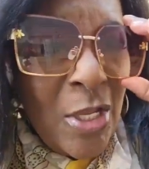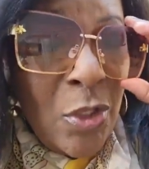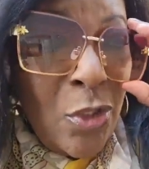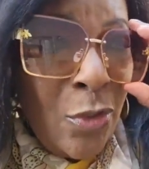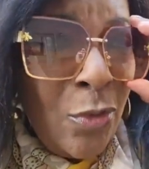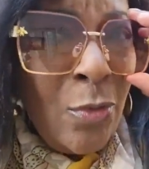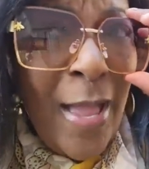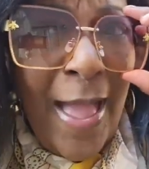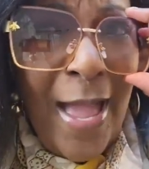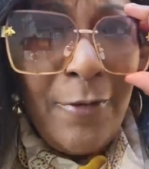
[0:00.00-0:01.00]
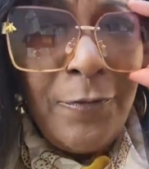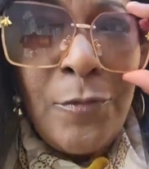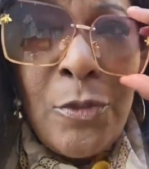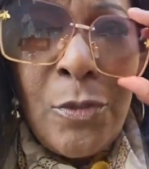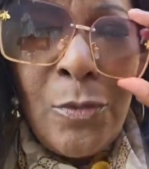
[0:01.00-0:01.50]
you have
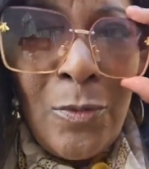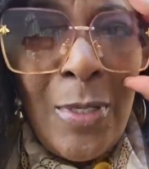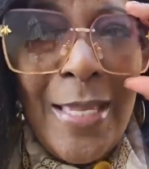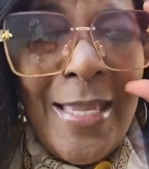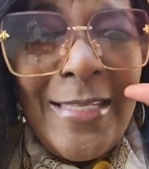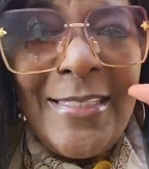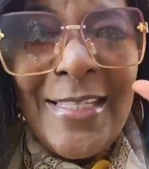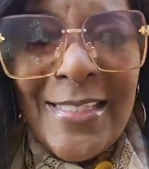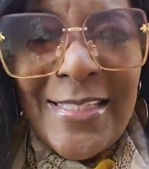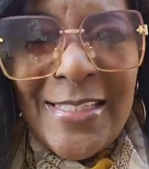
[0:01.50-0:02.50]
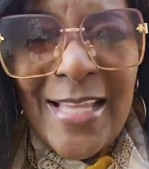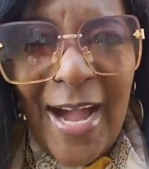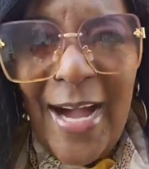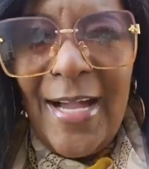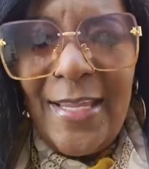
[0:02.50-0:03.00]
to
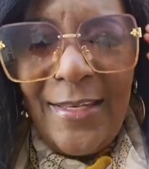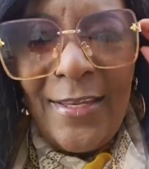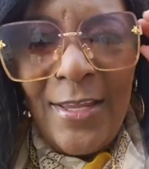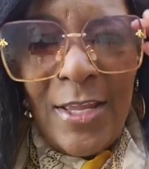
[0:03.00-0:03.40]
decide.